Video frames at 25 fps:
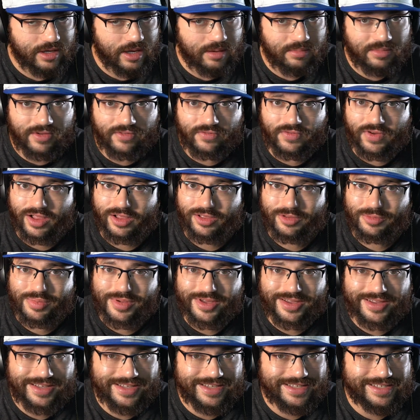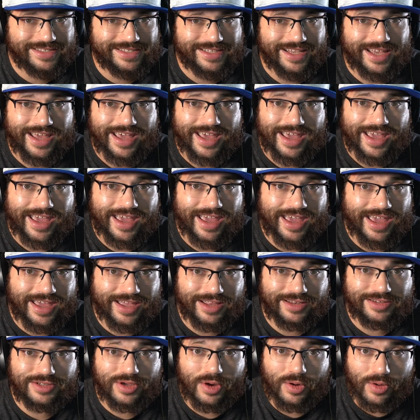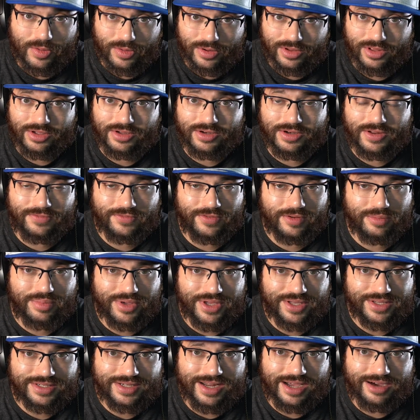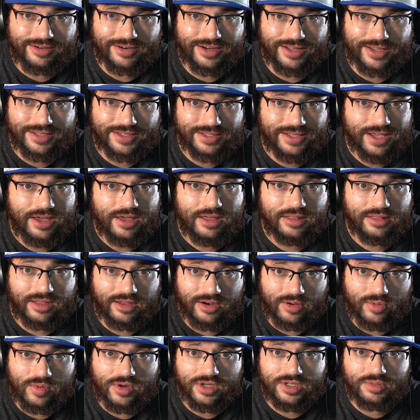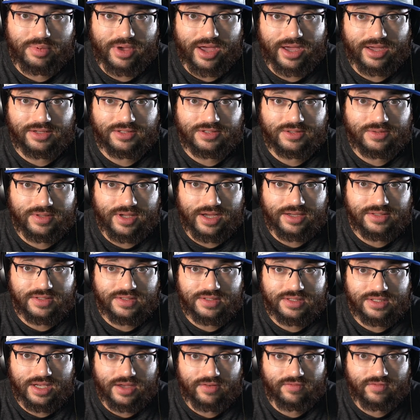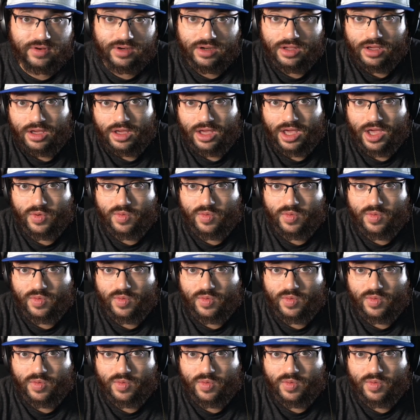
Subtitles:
Game development is a totally different beast nowadays than it was back in 2007.